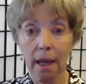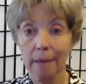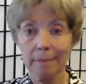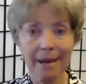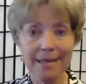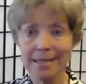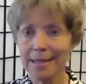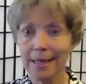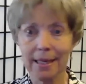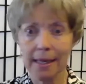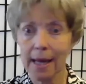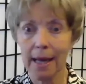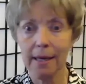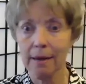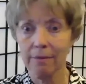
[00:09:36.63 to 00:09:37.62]
And
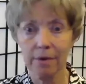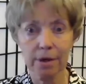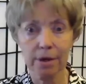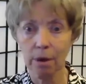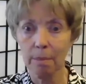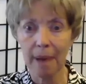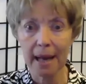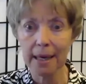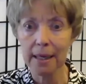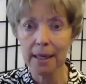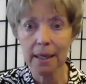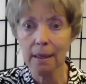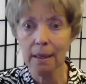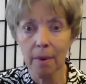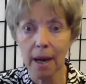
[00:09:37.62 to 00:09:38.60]
basically, I never knew about
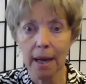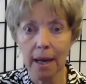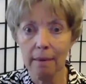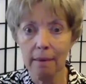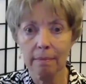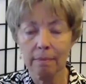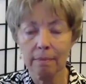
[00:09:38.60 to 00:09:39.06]
it anyway